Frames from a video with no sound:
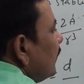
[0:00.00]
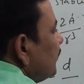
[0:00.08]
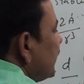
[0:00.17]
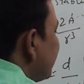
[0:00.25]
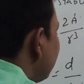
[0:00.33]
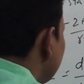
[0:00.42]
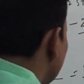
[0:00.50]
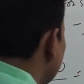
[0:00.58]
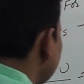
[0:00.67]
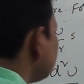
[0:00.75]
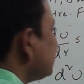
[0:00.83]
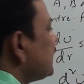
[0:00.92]
Then
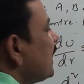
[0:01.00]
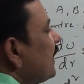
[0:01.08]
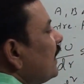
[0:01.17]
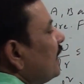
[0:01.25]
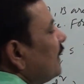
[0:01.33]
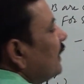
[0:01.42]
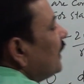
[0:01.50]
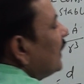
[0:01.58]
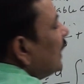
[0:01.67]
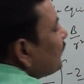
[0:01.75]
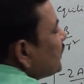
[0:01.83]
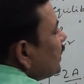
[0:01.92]
what is the
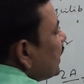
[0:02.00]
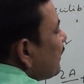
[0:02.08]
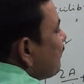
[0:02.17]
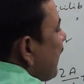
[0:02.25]
left here?